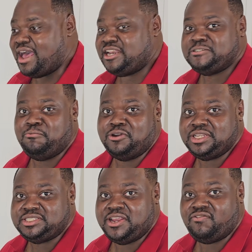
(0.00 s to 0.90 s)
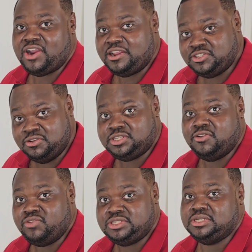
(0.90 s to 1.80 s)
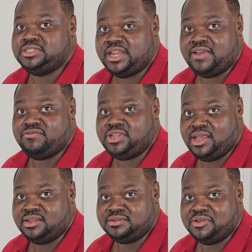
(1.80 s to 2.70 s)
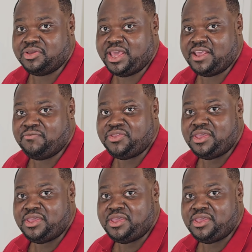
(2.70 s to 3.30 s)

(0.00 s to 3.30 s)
I just bought this air fryer due to the research that I've done, okay?